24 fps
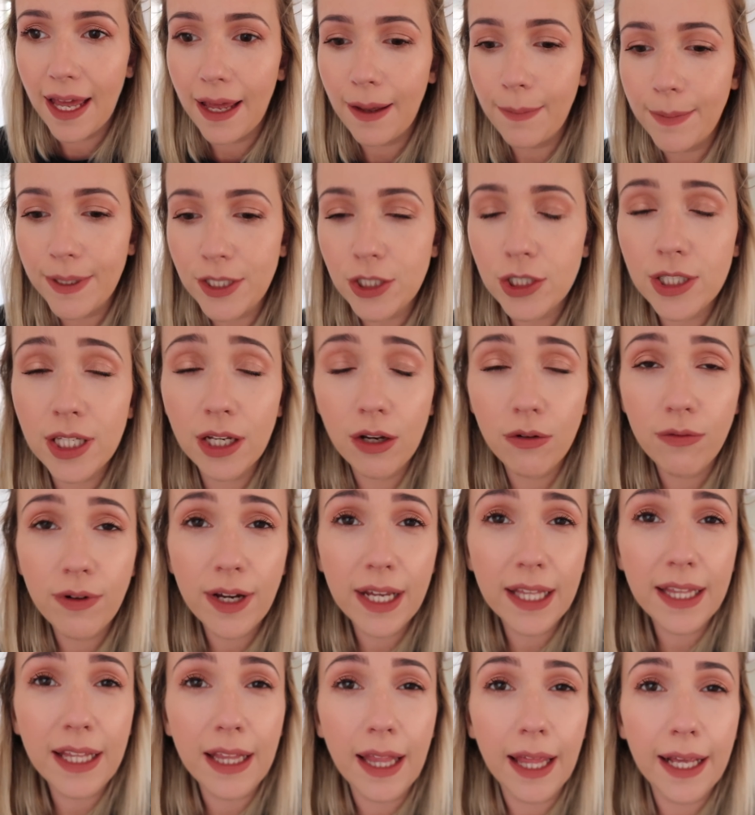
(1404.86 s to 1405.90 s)
It's just like a
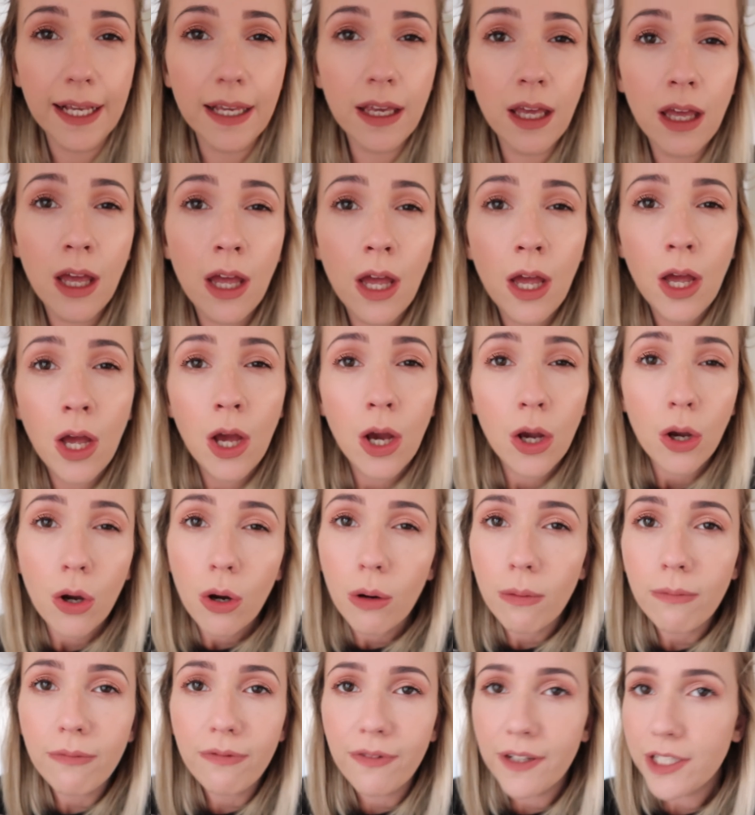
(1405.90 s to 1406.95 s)
really like
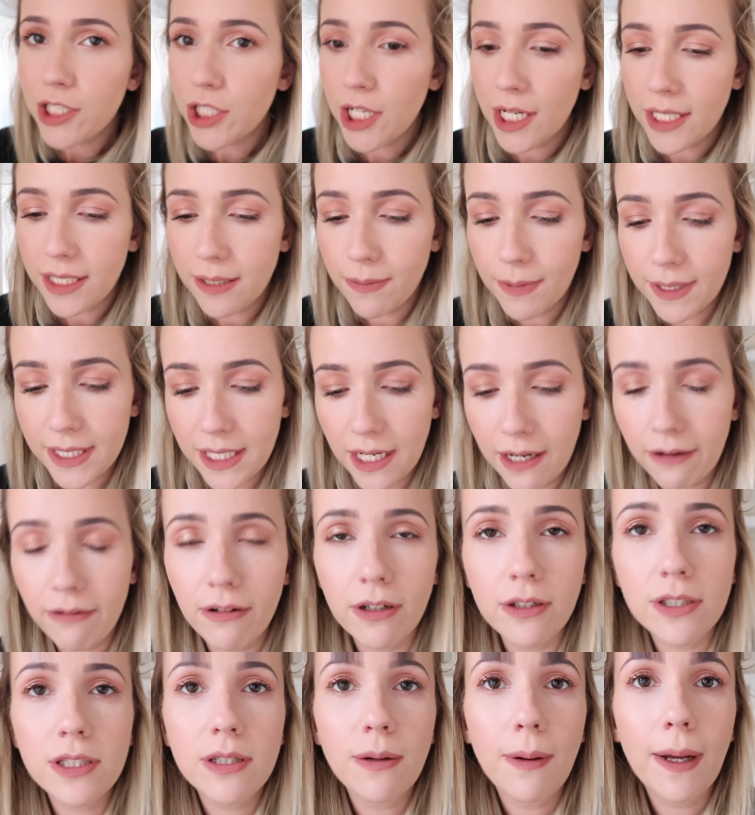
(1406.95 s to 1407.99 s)
comfy jersey
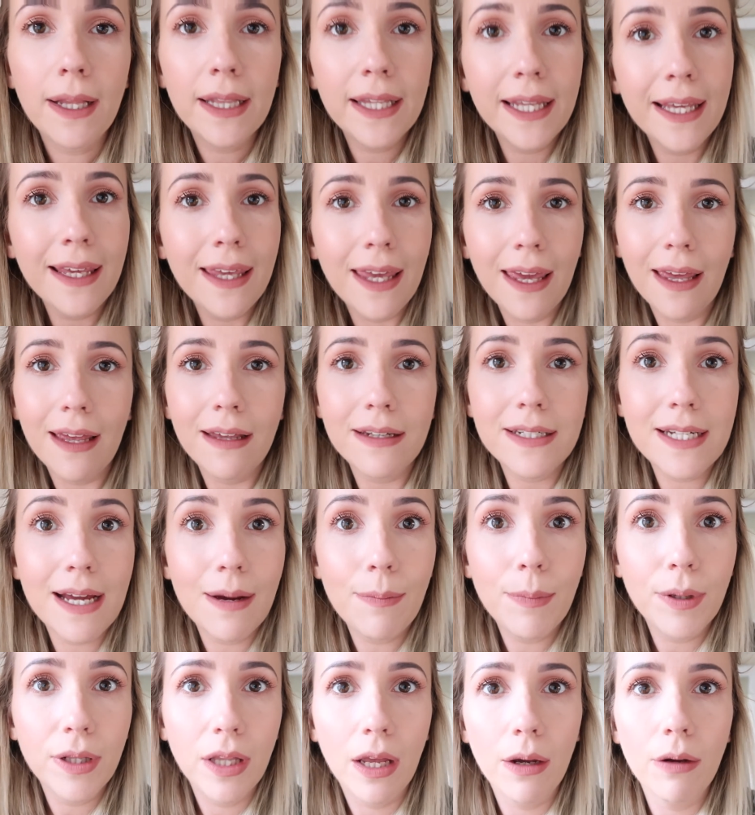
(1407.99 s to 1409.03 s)
material, so I'll link it
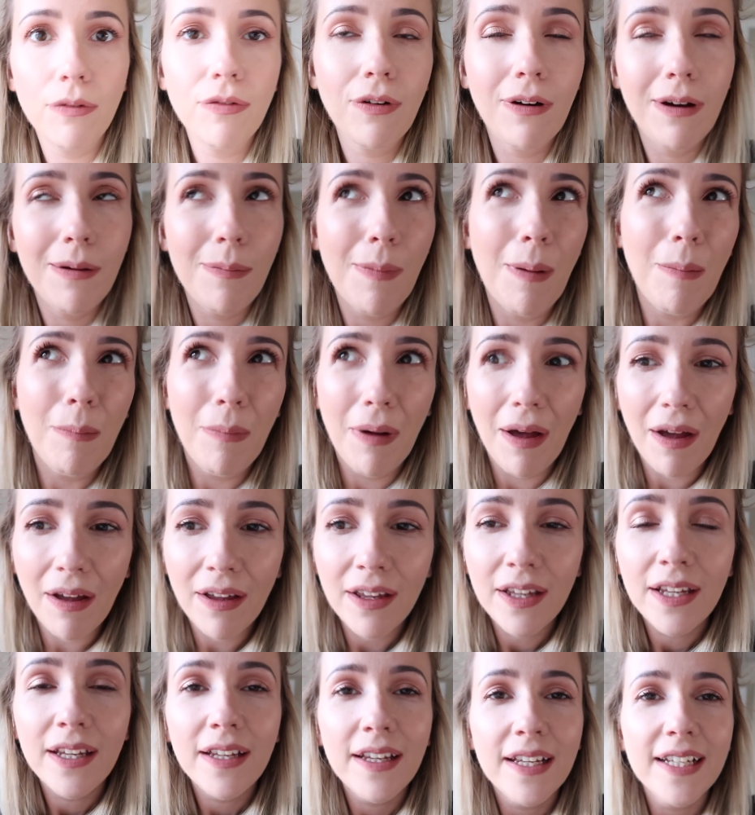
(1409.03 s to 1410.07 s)
down below if I remember,
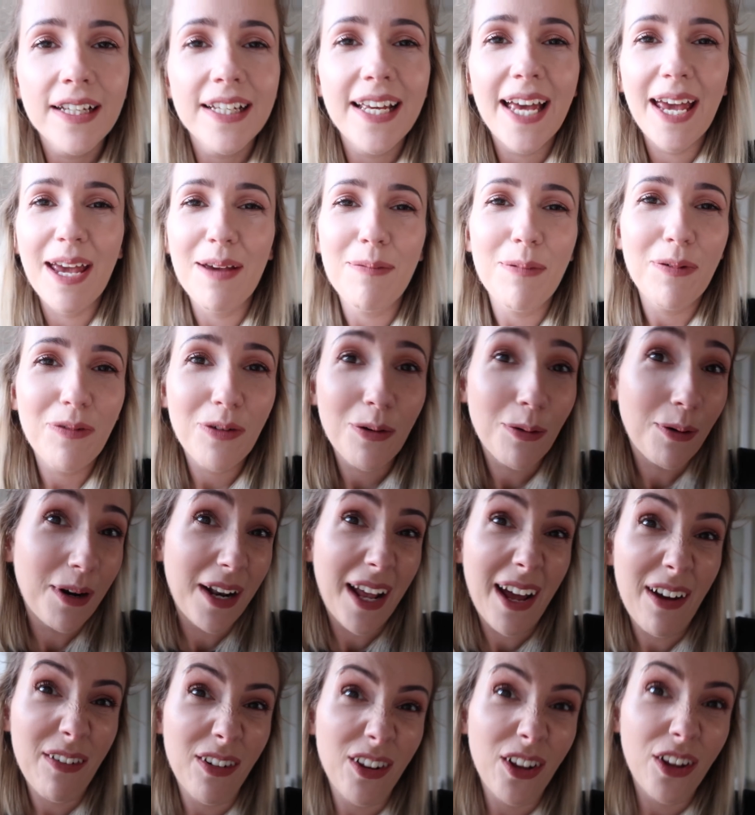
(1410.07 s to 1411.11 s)
if you want
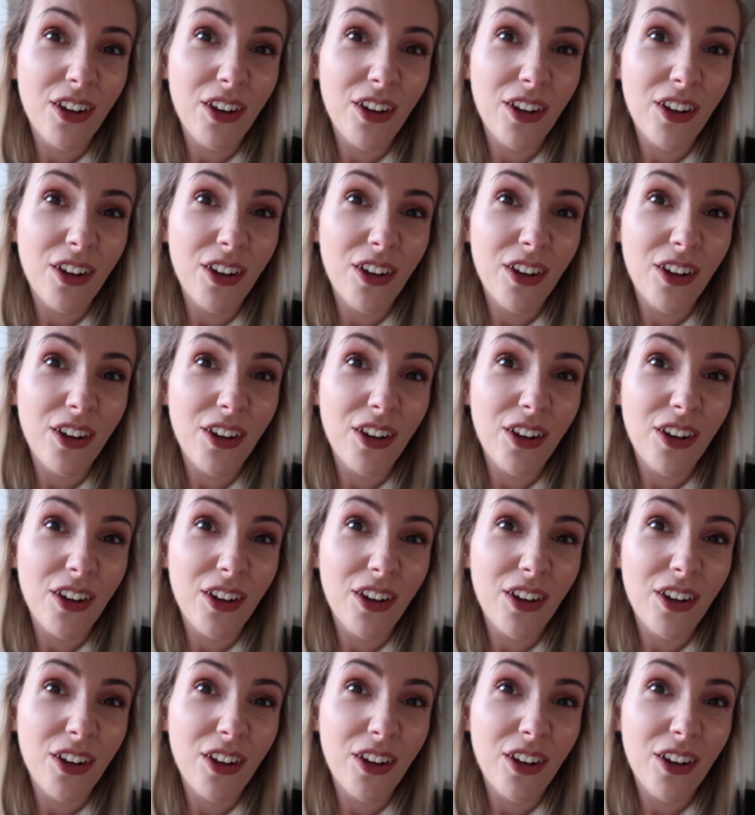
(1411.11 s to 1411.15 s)
to have a